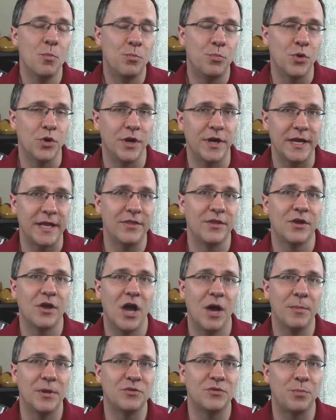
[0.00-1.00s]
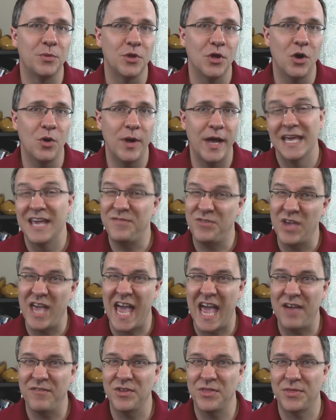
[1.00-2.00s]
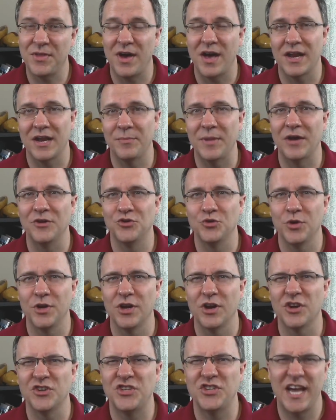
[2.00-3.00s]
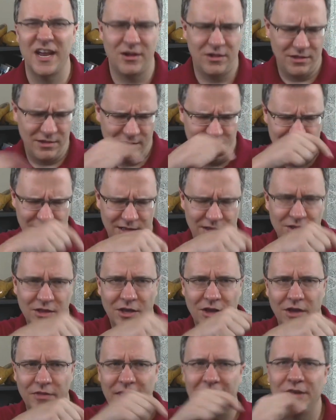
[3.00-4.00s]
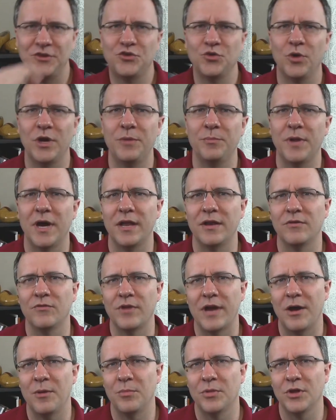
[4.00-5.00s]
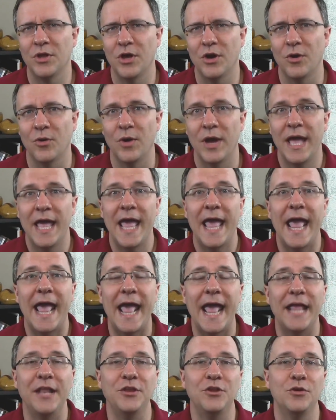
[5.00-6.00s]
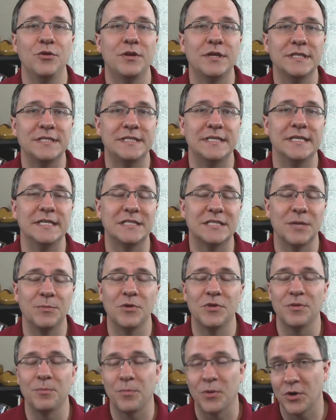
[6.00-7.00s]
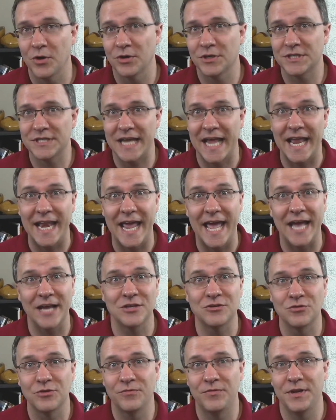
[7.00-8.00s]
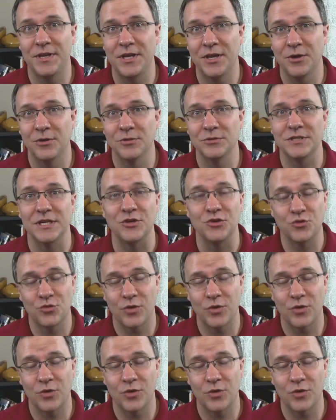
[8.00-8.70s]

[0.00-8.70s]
put it in the comments below. If you haven't thought about joining our channel, Click on that join button down below and you can see some of the perks and extra videos and